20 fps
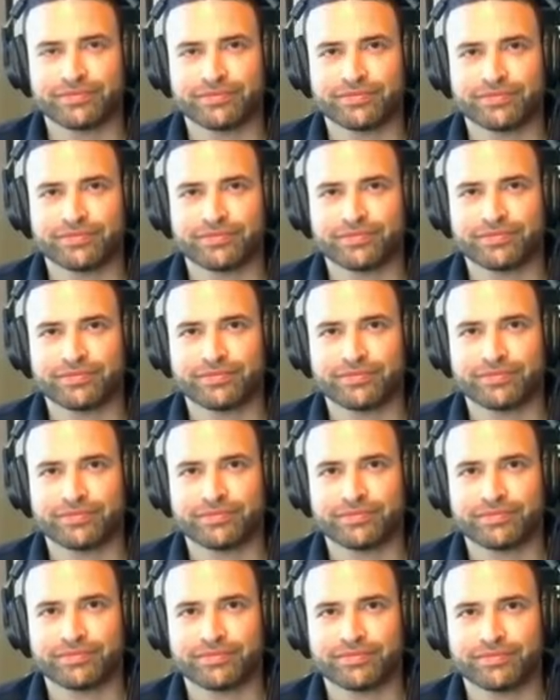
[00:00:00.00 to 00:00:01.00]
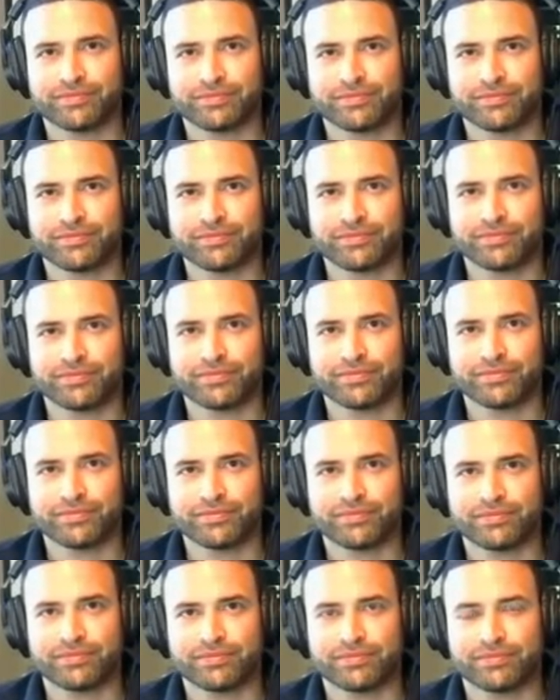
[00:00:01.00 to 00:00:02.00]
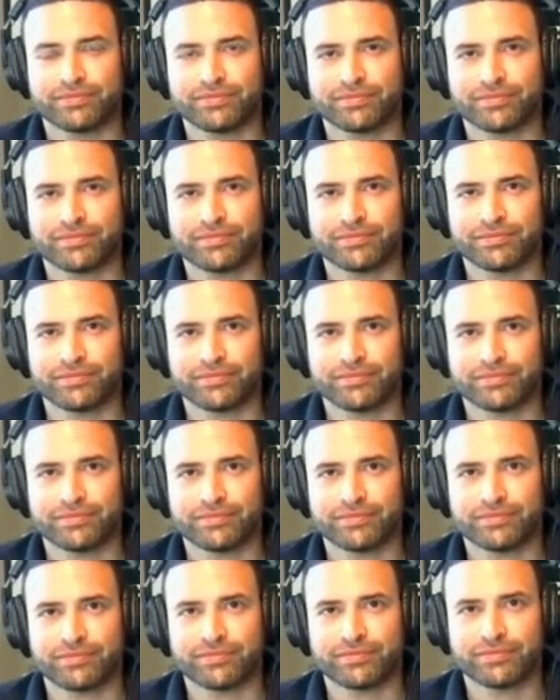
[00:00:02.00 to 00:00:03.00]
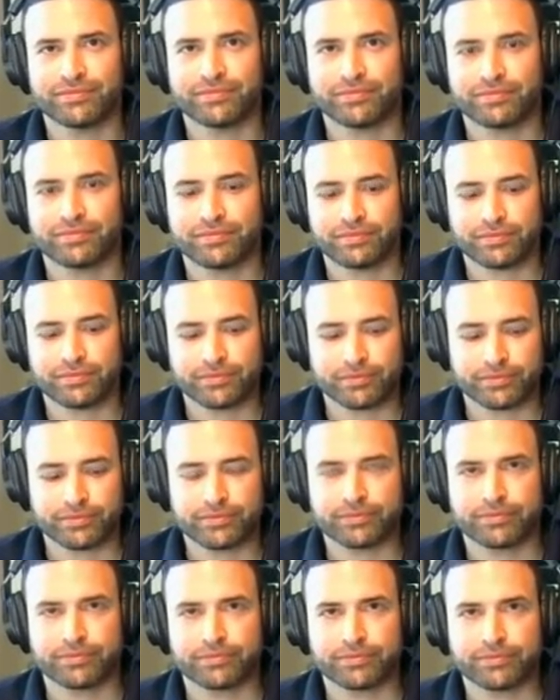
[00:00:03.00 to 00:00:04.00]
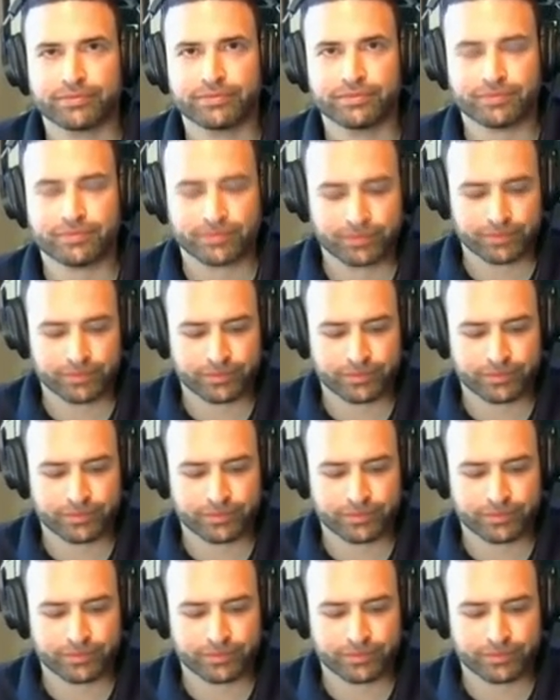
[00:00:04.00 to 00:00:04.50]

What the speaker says: (not speaking)